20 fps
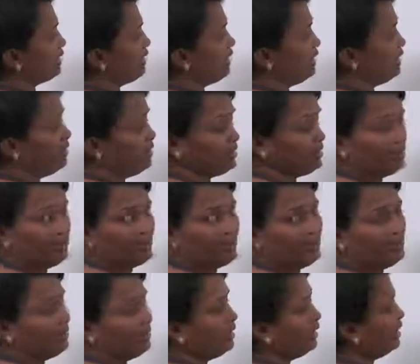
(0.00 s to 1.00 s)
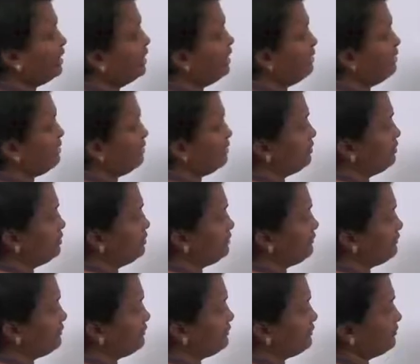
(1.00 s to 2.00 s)
n, and
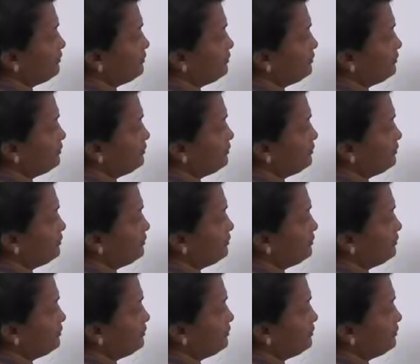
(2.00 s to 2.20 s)
if